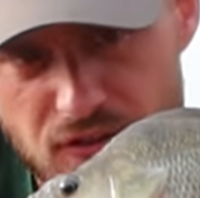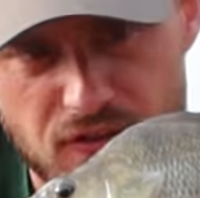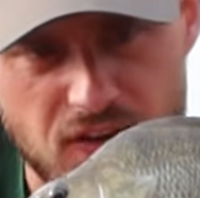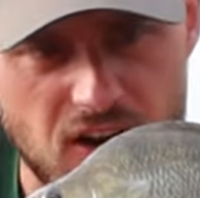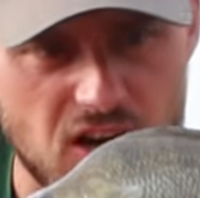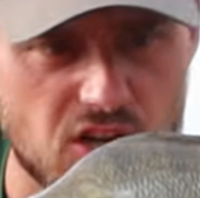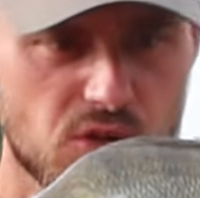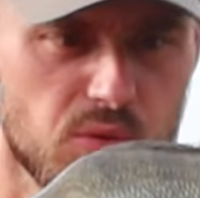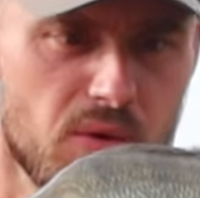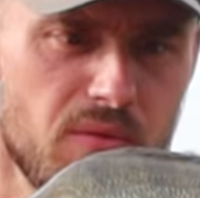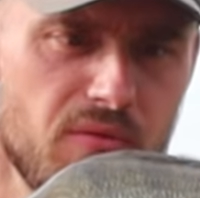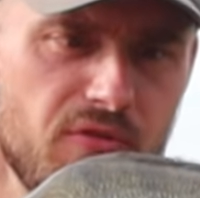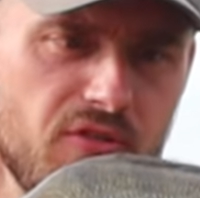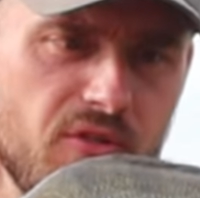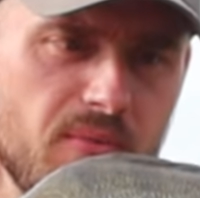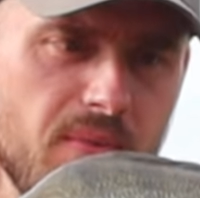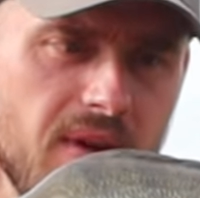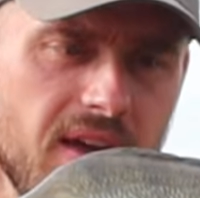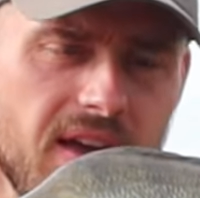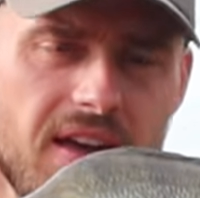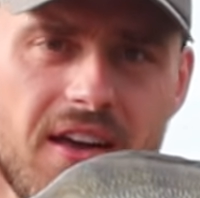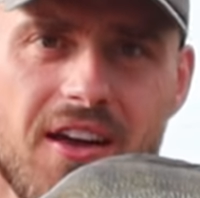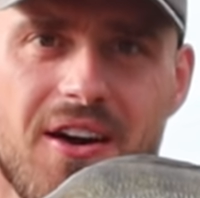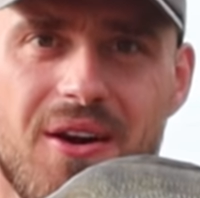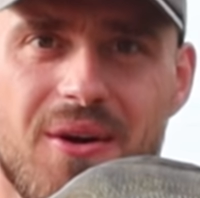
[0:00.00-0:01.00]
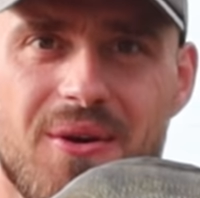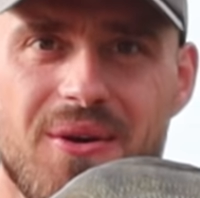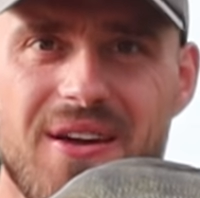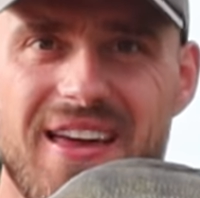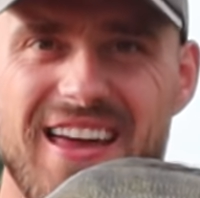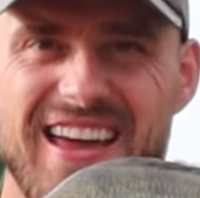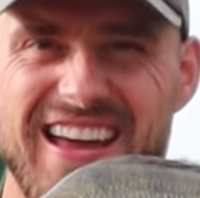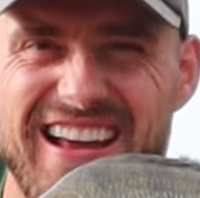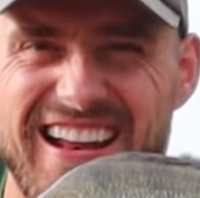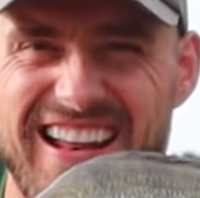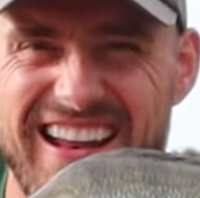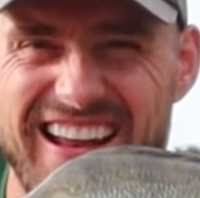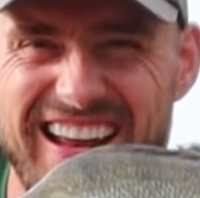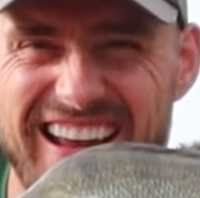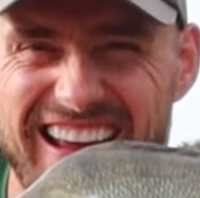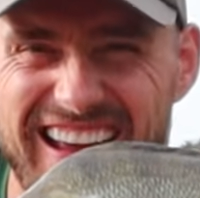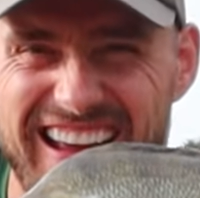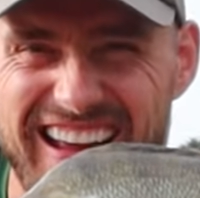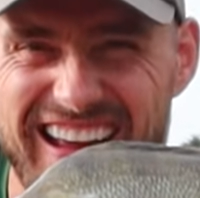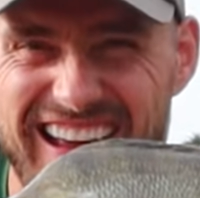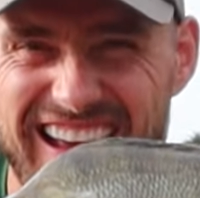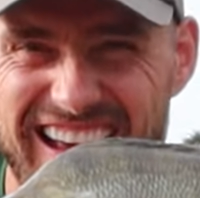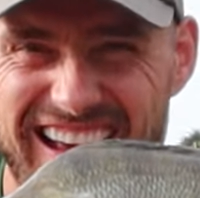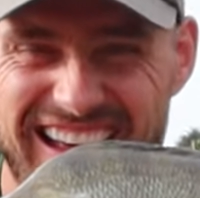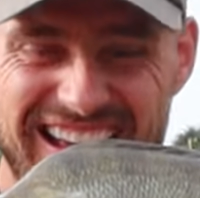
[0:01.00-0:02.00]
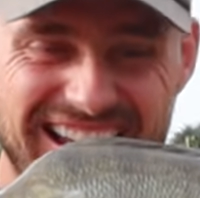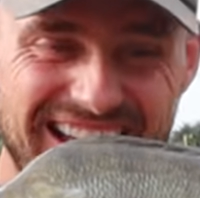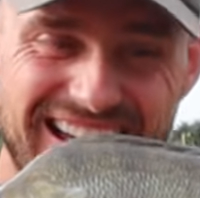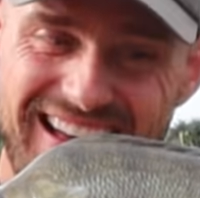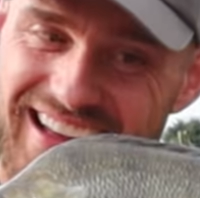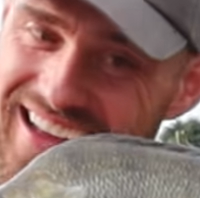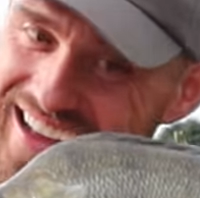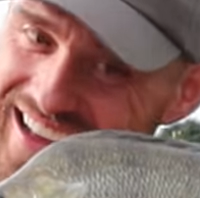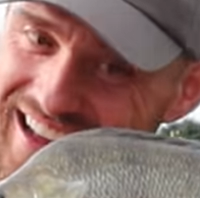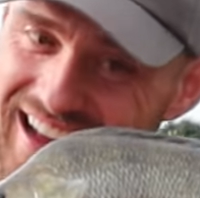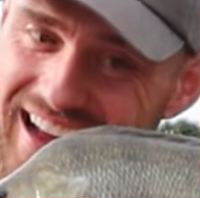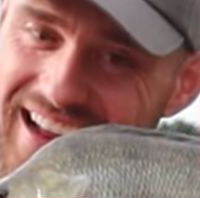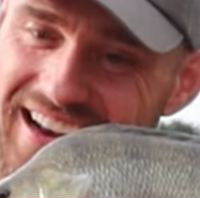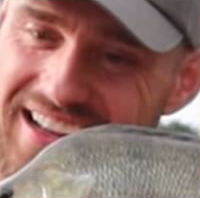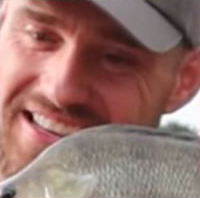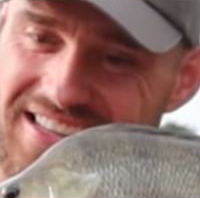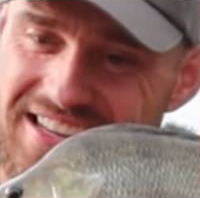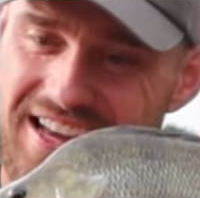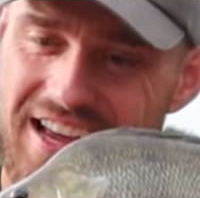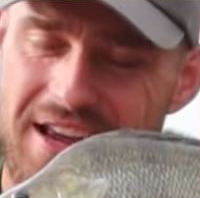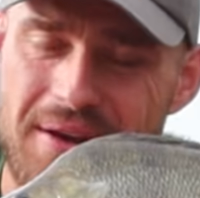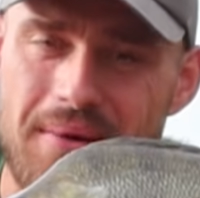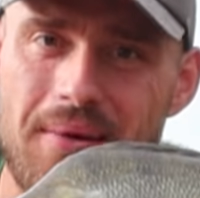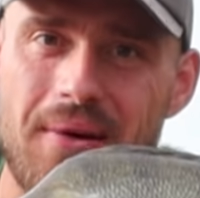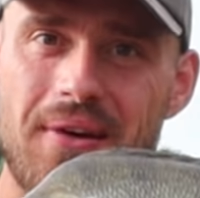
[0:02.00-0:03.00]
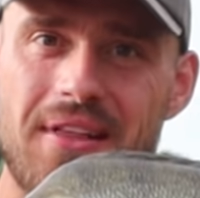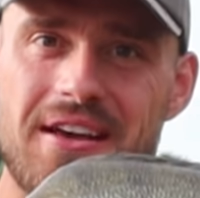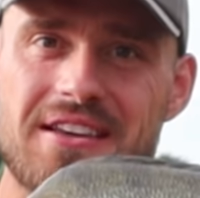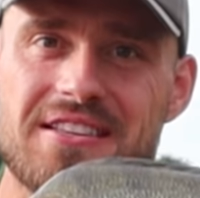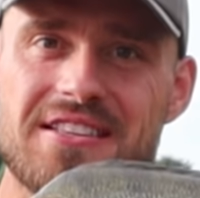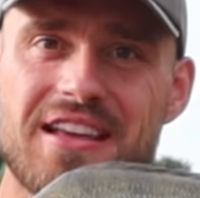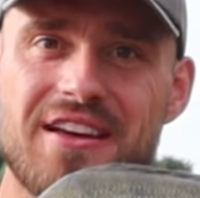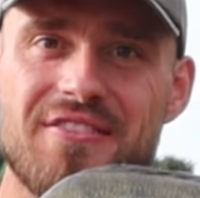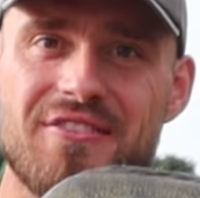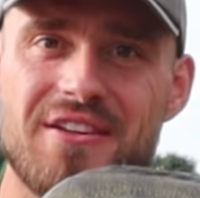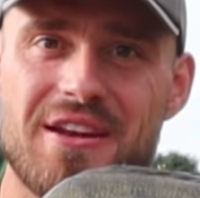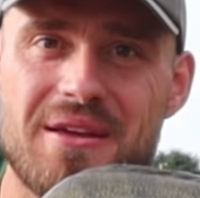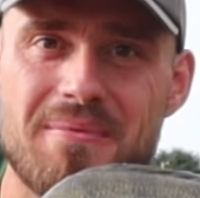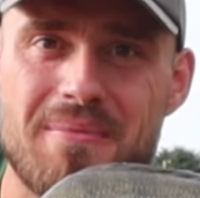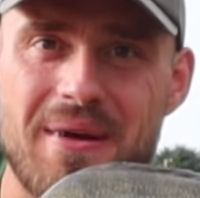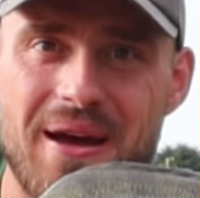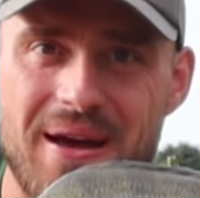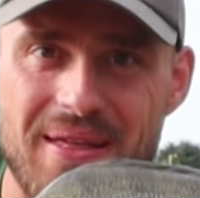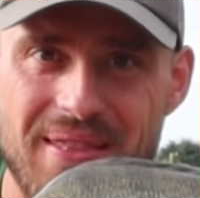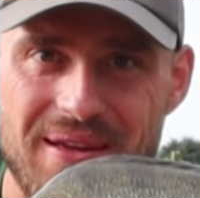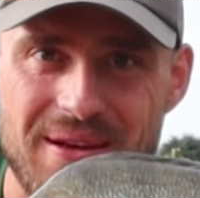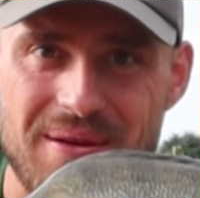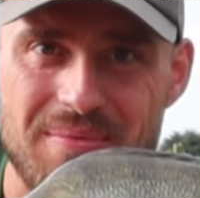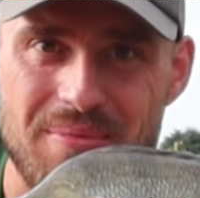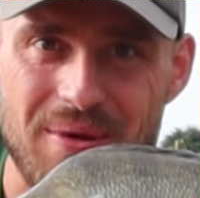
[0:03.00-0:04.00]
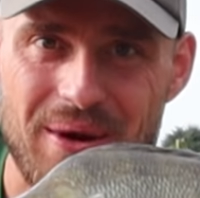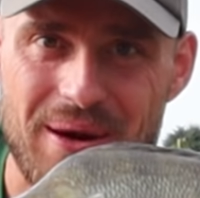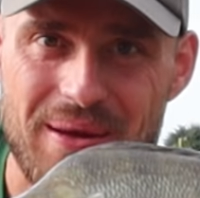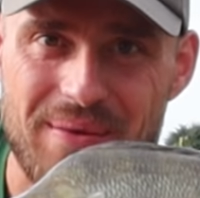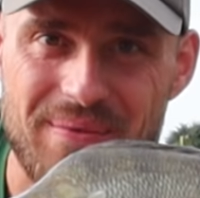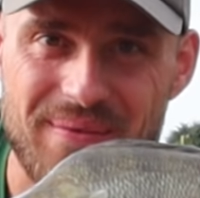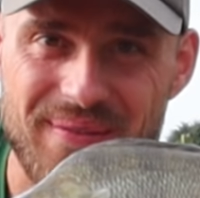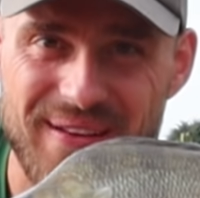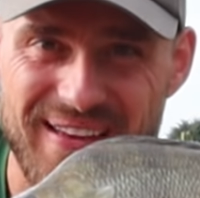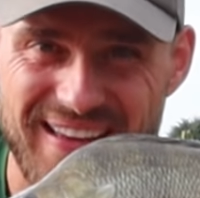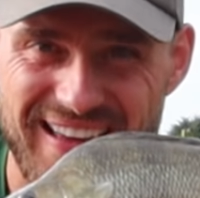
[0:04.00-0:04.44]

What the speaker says: First one for me at Coking. And I tell you what, that's definitely better than a bream.